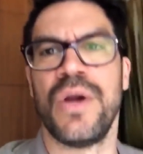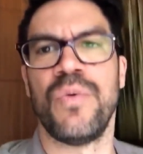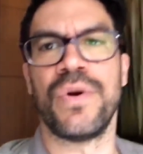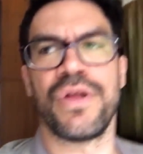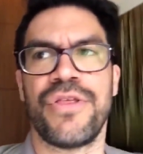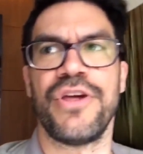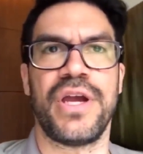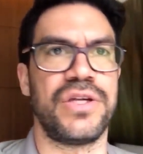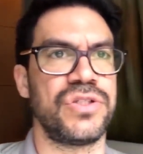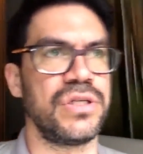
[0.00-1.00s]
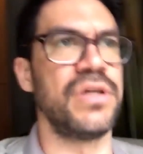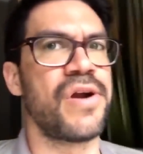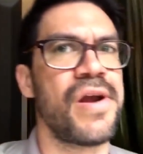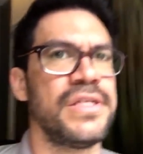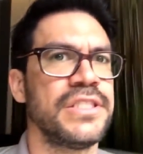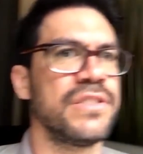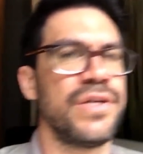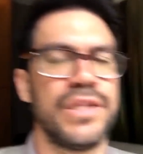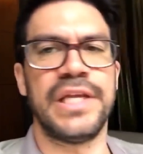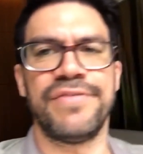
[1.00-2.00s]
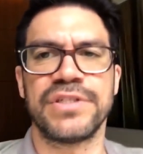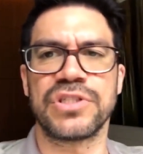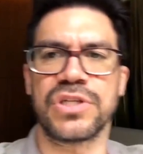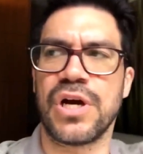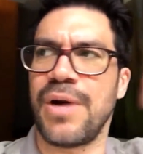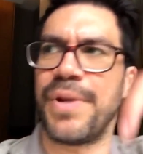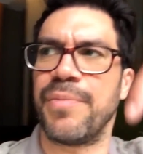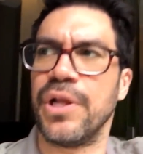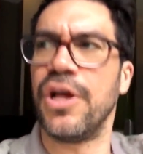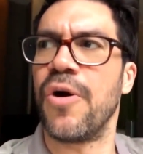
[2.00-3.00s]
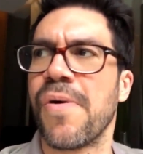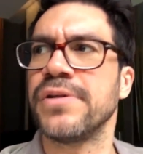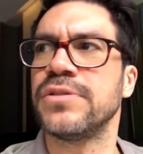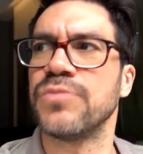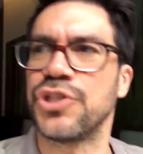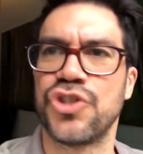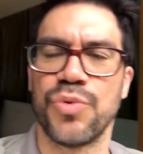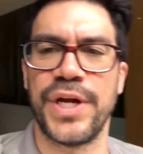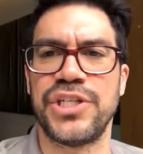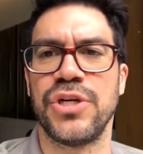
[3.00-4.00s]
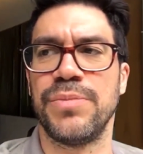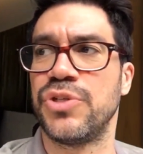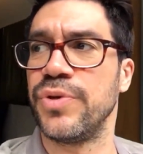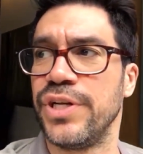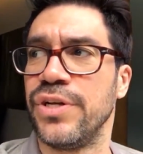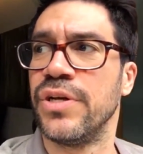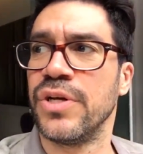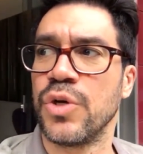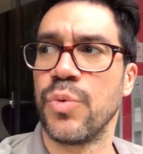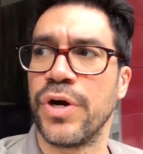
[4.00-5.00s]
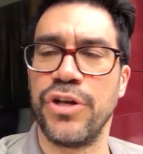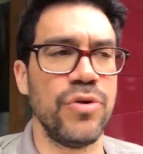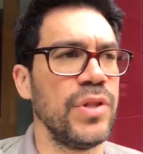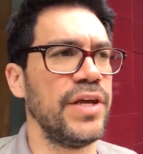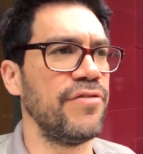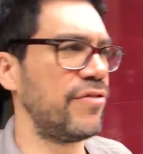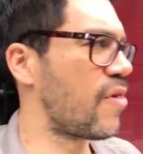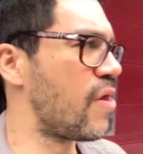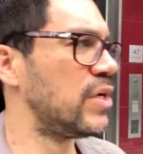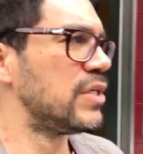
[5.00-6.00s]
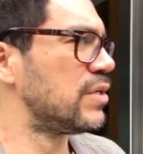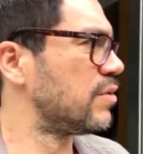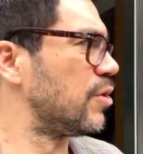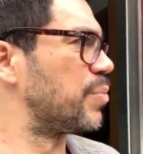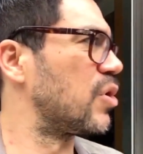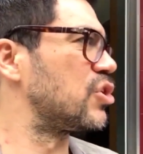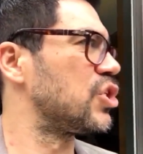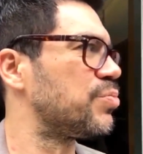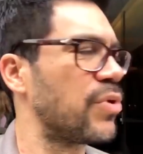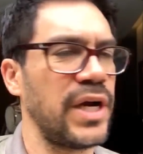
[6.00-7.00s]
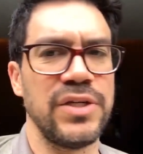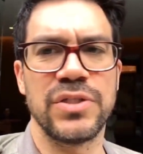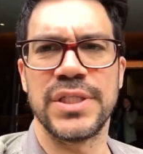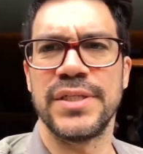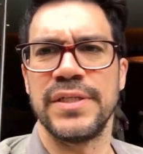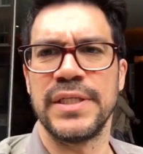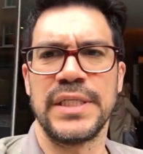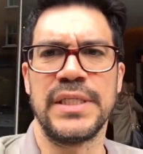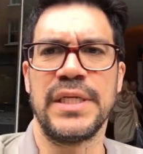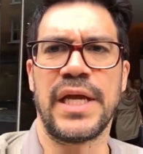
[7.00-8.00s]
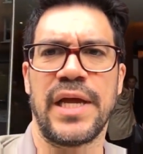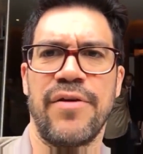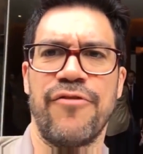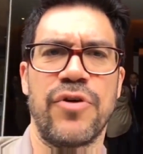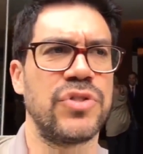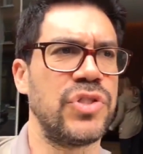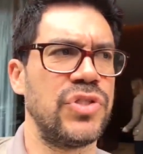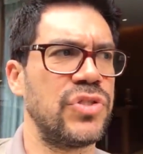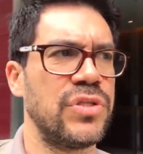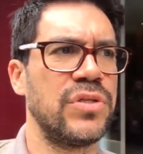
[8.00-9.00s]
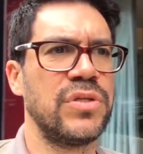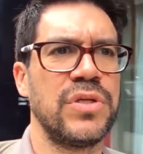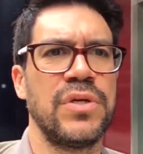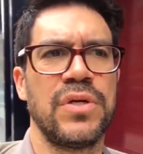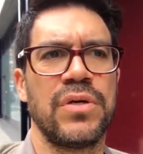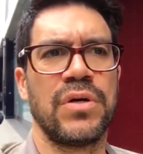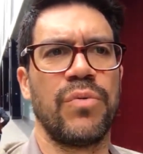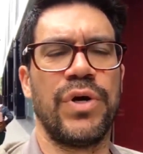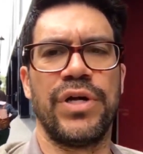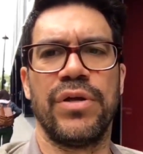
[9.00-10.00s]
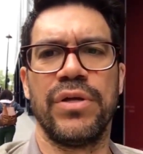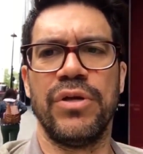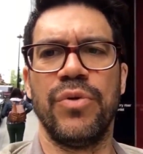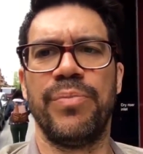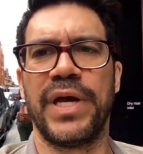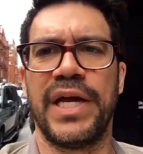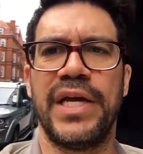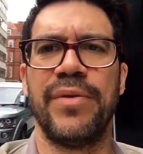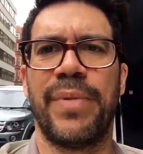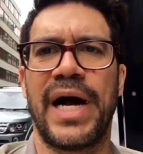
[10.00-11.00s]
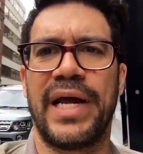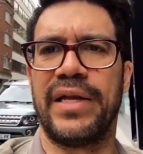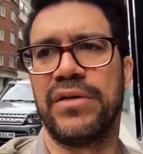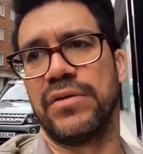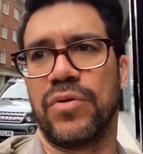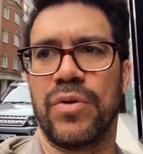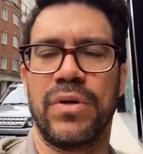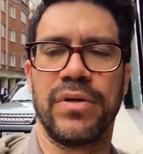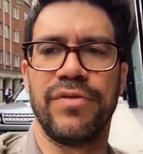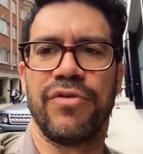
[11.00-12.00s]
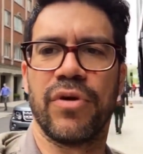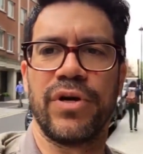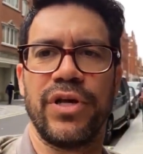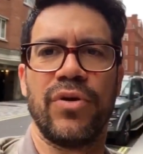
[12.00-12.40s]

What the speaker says: one of the things, leave as a comment below. What's the ratio between where you live, the purchase price, versus what you would pay to buy it, or if you already